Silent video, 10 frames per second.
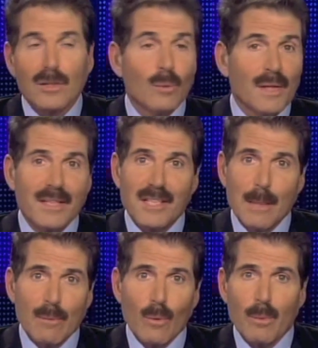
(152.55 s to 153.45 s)
Let's look at one
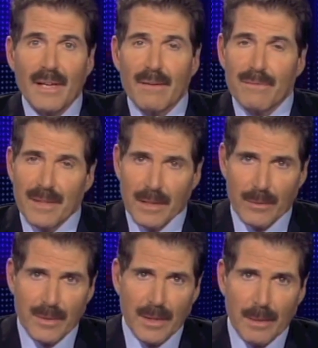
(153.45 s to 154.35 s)
example where we have
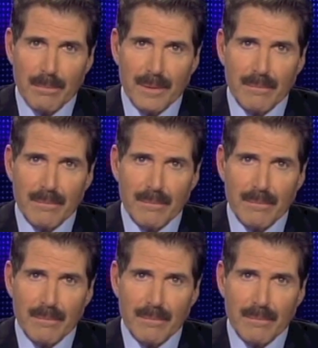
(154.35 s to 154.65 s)
videotape.